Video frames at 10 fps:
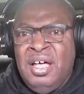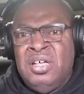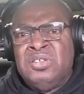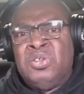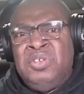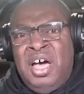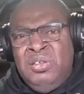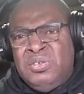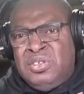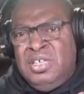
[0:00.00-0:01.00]
So now you
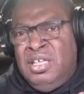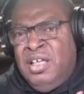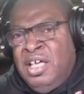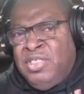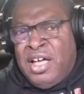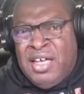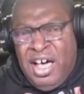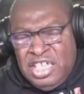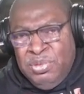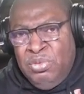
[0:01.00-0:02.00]
see that
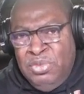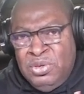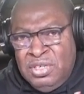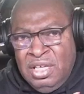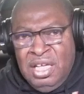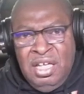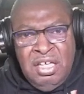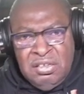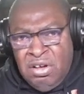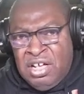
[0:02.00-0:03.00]
gospel music
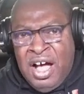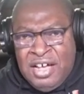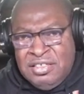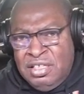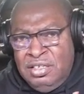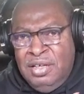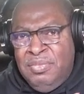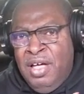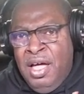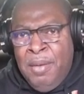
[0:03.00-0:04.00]
is constantly
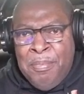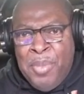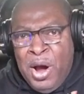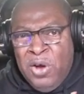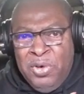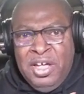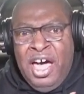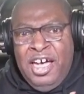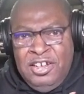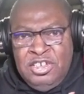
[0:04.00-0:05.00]
borrowing
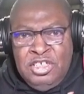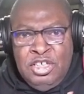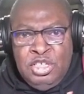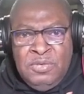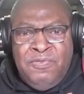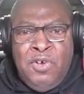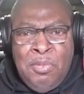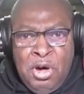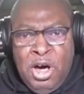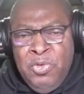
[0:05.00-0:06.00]
ideas from
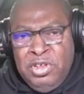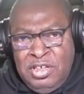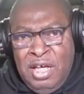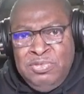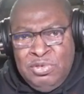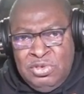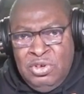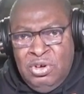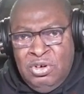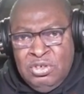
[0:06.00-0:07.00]
other types of
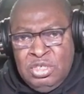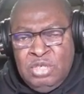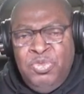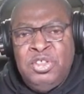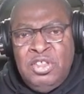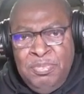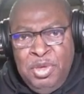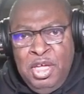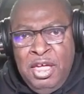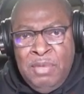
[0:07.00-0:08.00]
songs to
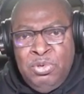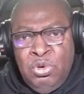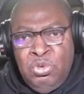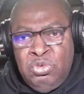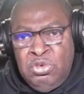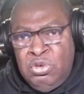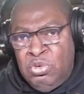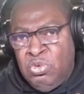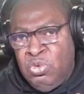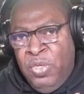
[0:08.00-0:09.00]
be able
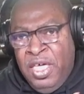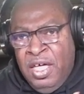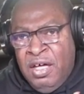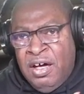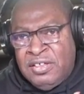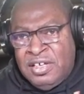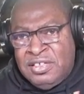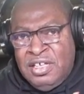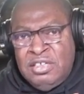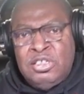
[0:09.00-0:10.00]
to, as I
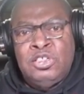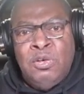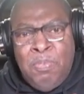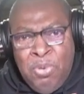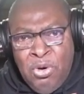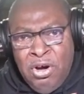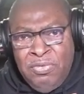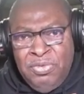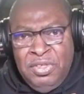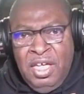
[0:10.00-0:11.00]
say, support
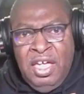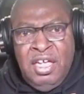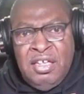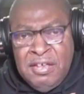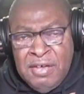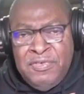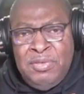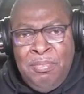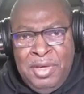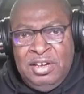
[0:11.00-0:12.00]
a
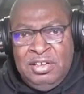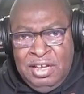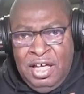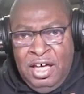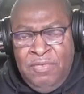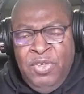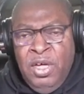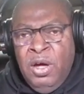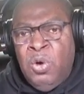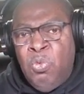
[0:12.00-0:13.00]
given melody line
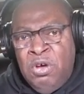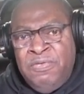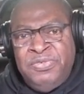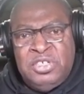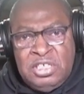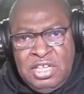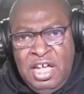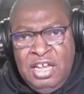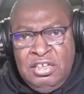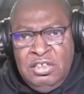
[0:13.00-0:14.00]
with
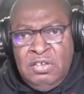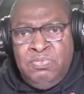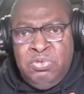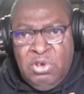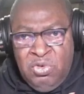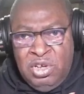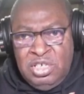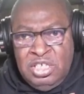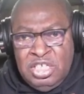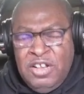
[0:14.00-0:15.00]
standard
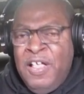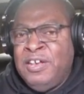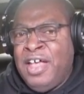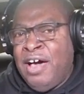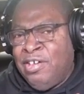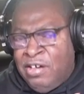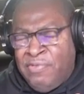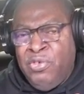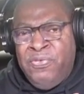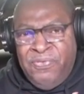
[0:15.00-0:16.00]
progressions. Now,
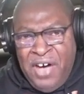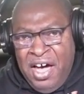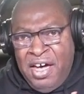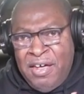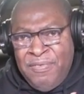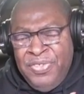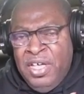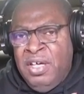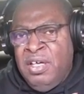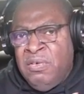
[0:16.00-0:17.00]
level 5
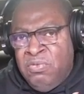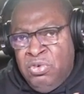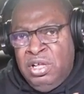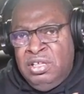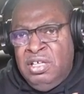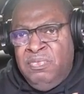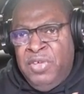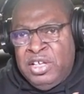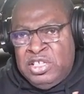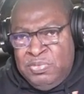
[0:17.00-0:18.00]
really
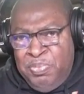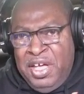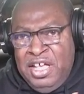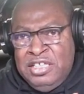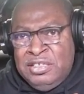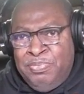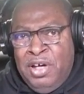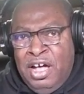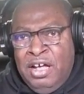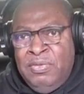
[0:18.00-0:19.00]
expands
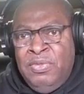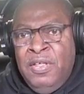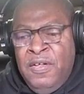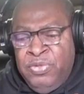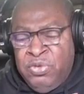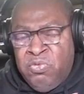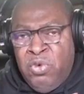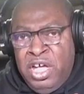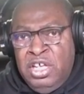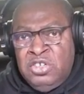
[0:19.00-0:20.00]
upon the
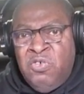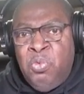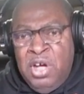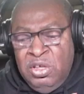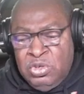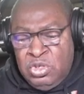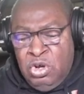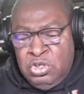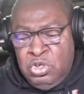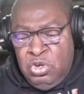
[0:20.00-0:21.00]
range of where you
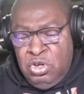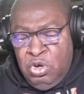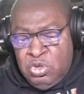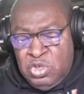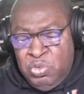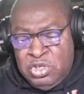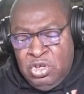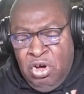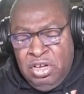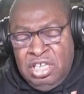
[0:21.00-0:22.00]
start your notes. We
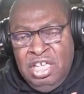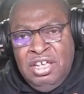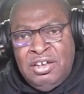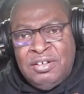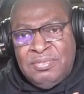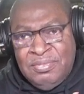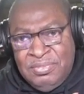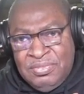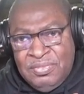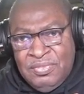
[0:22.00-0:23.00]
started here,
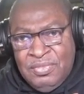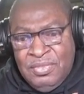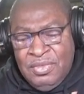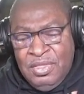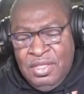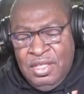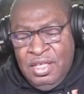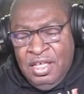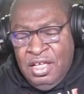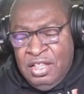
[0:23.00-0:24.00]

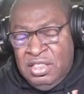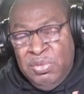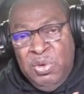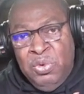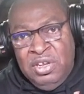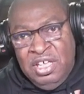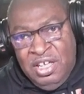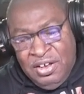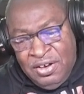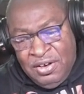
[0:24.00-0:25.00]
then we went
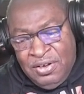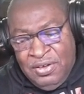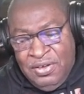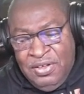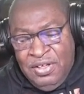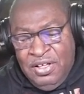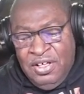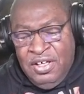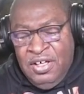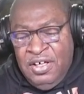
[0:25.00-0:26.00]
here,
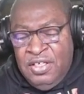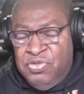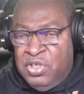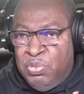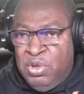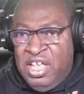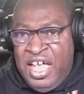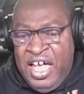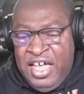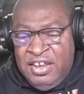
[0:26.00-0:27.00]
then we
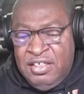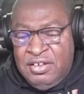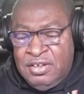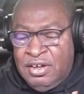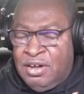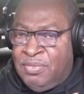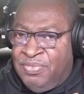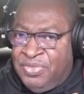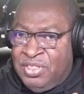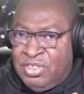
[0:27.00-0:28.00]
added
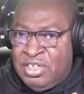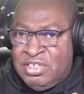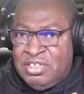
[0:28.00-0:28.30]
this.